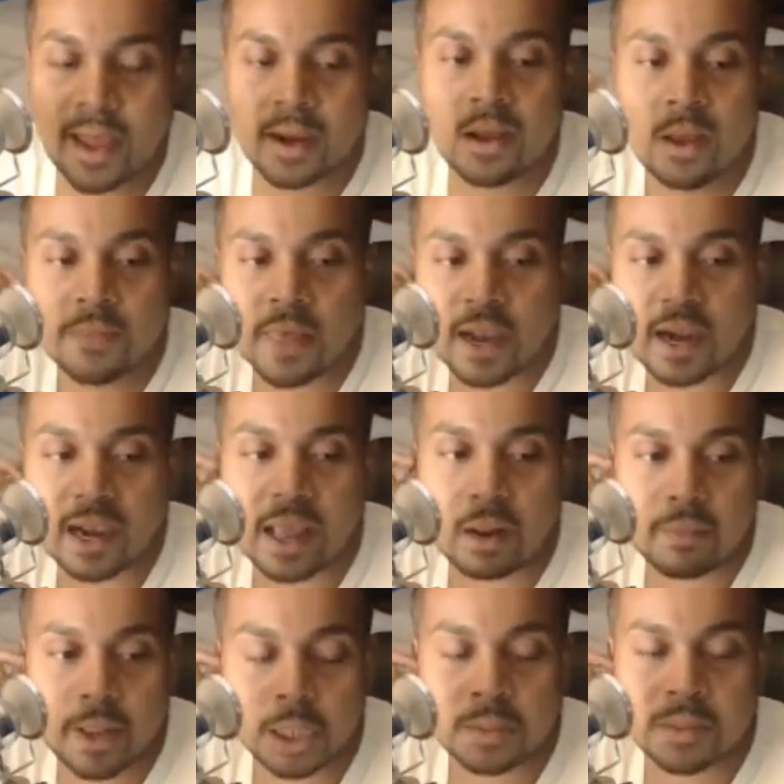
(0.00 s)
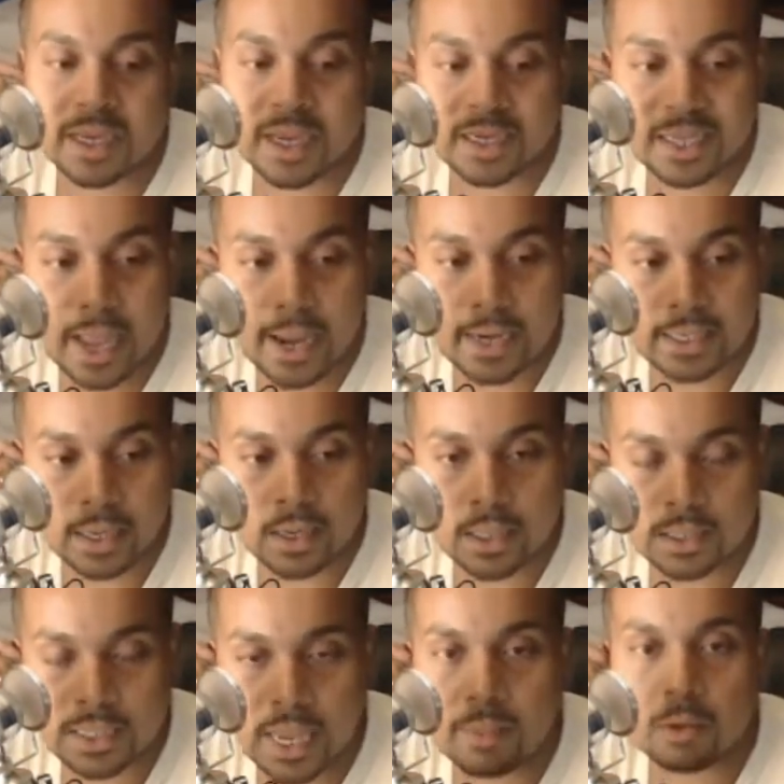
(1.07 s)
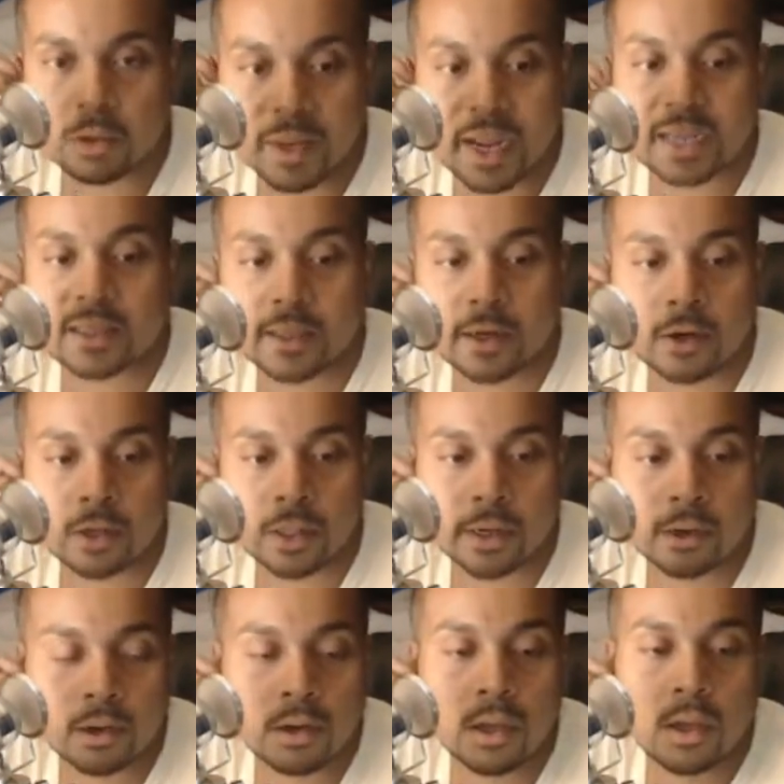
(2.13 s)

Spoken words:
That allowed Benjamin to get tagged in because Gable's being isolated earlier.